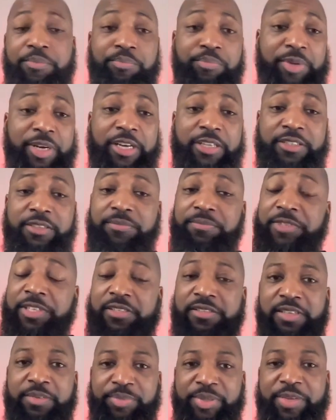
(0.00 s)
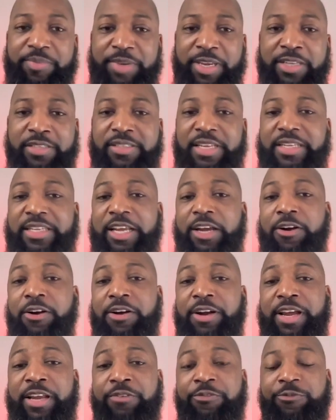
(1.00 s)
but this simply means that they
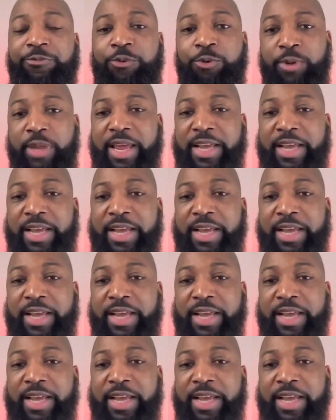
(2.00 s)
are in full